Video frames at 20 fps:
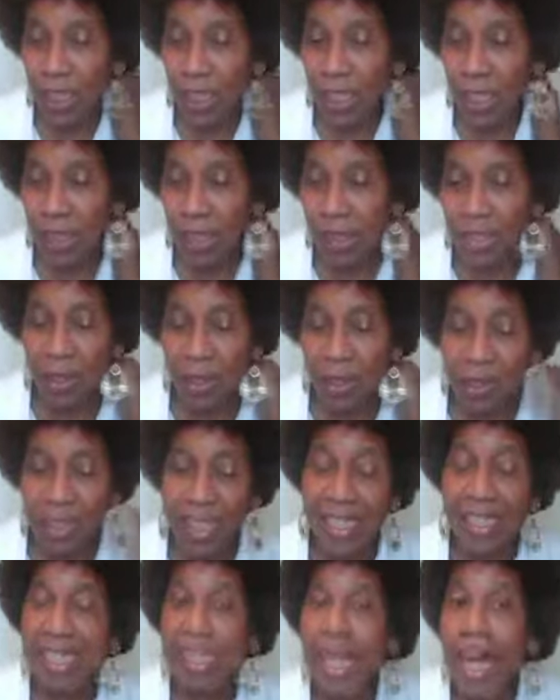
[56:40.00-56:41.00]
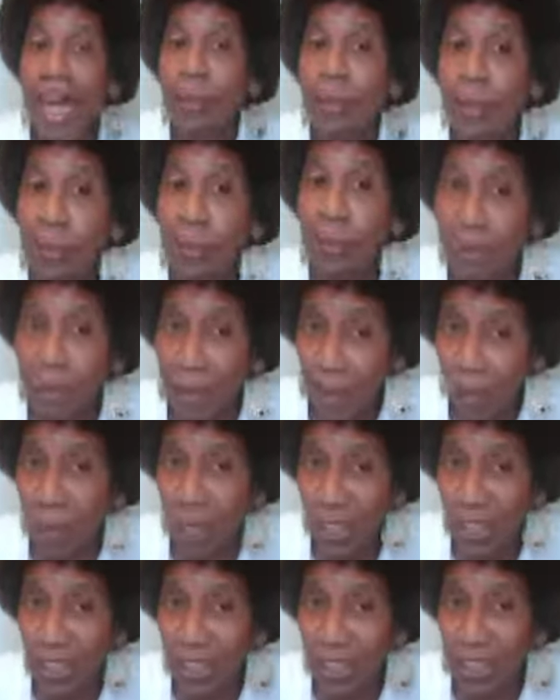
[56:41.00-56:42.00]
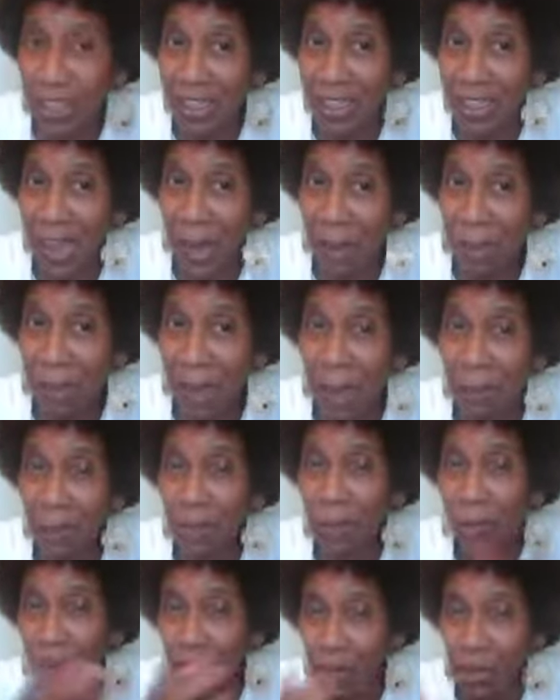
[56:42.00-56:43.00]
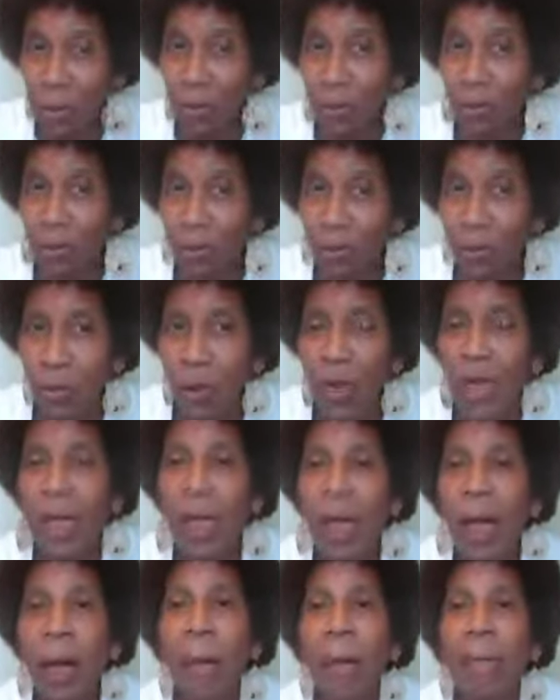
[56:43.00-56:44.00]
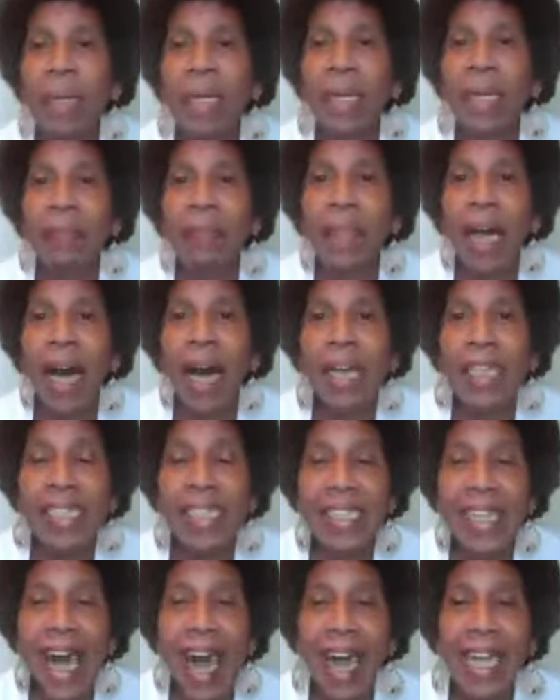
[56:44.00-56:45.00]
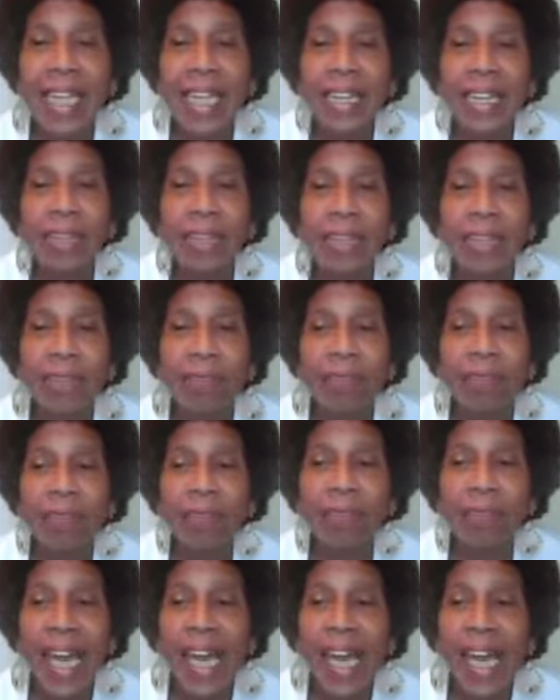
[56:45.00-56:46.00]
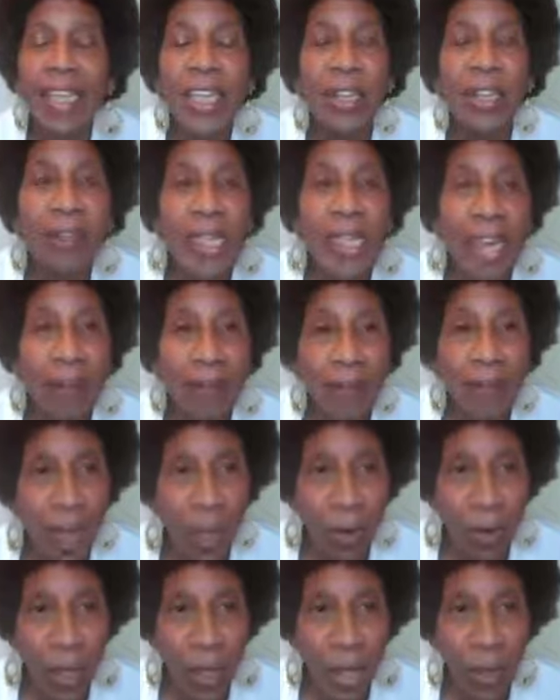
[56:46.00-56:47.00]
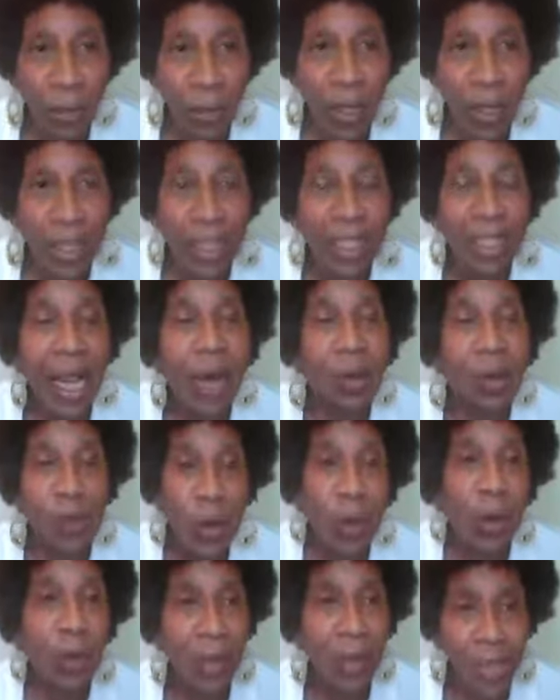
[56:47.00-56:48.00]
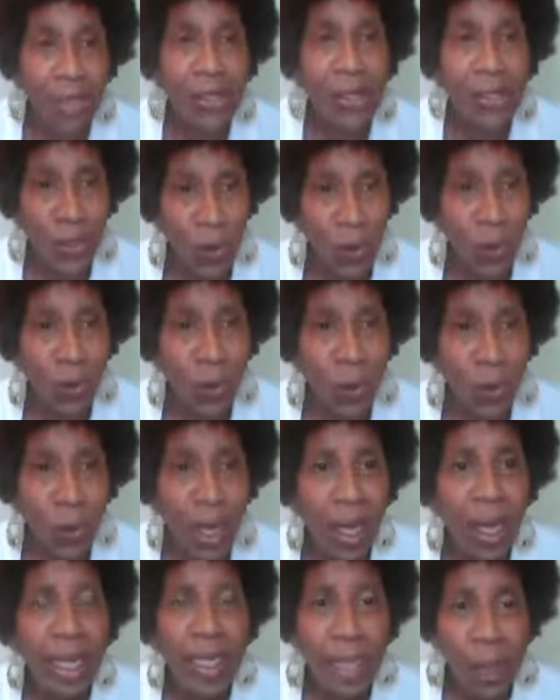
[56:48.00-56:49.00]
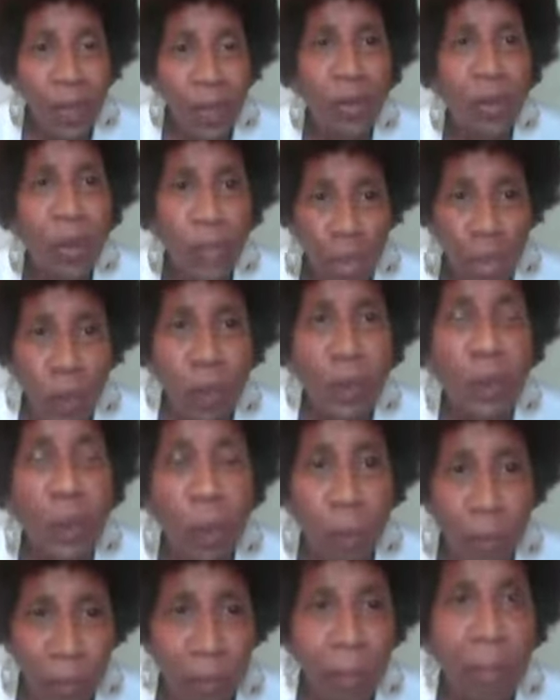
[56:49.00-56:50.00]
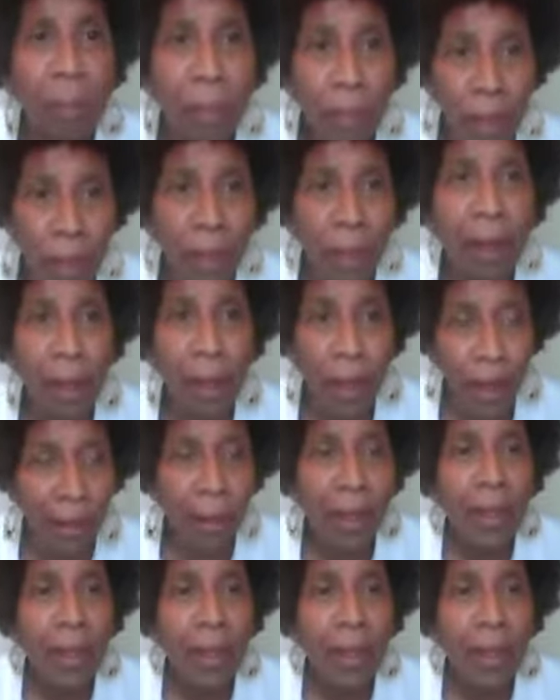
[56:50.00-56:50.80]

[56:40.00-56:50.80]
and so this is not the question. I'm going a little more, but I decided 8 years after I graduated, I was going back to school, and I was going to go to a